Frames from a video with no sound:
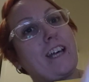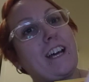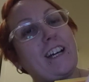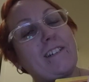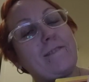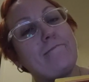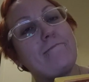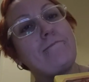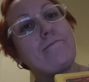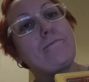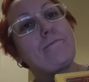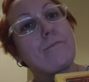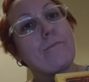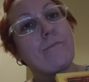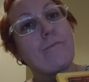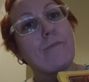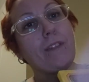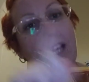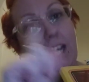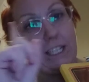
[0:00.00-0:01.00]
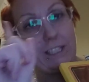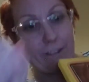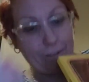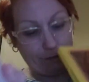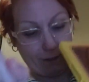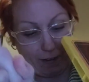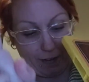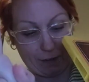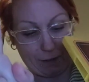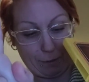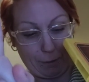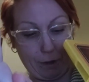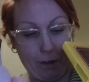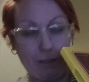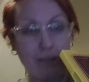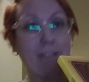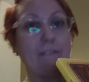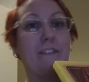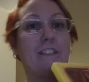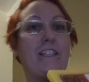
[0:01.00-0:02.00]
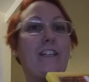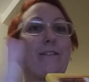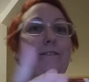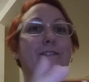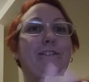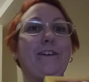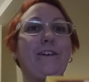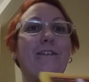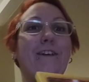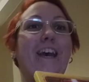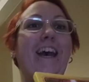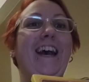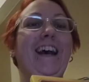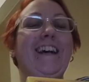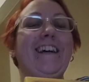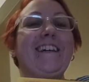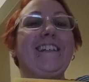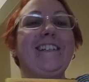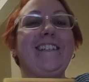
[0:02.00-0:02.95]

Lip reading: that in the final part of the video. So yeah.